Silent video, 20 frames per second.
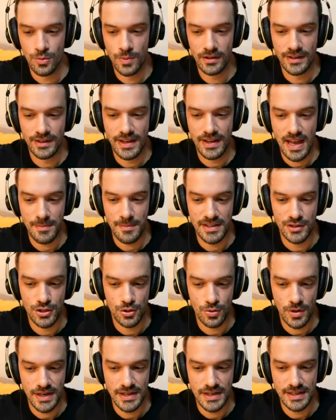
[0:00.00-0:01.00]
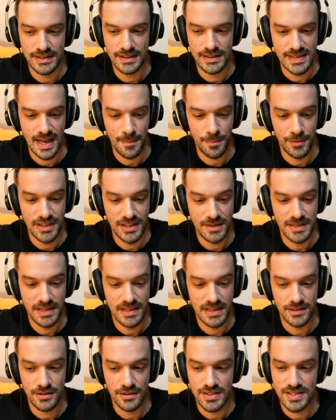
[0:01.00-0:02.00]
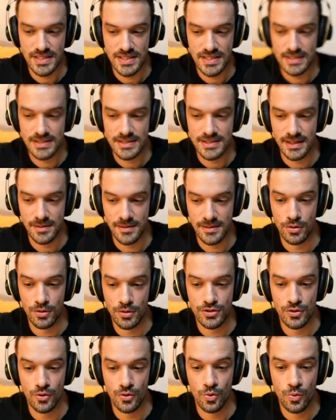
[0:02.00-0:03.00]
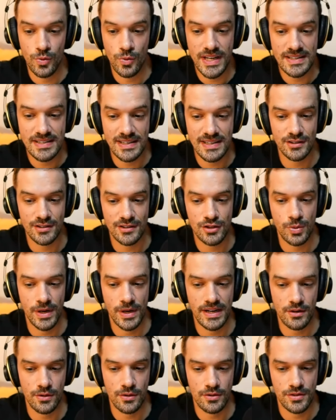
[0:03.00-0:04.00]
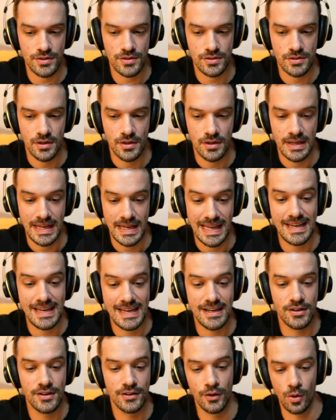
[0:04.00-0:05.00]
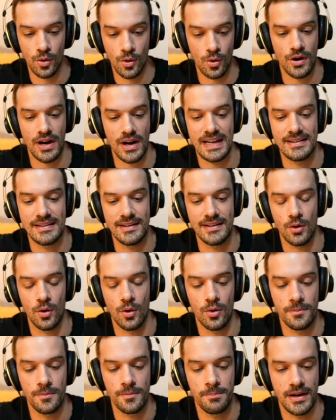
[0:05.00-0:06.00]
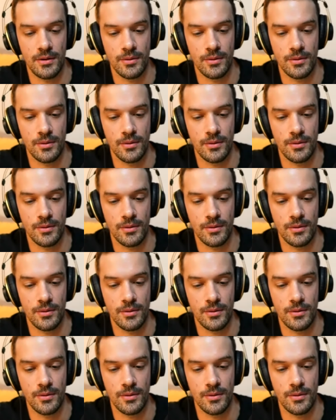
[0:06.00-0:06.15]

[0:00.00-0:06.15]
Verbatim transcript: the real game in trading that's happening behind the scenes that most retail traders ignore at their own